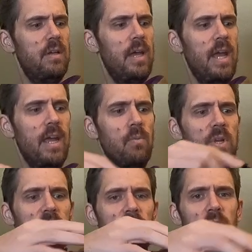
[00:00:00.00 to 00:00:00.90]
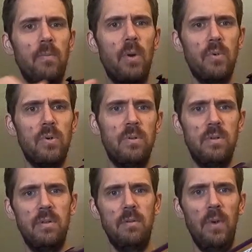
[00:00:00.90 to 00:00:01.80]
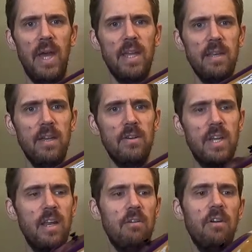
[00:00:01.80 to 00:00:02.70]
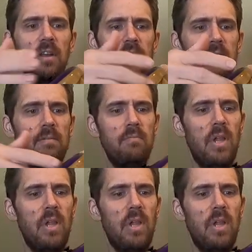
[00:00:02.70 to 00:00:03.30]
and we did the purple backing here to kind of create a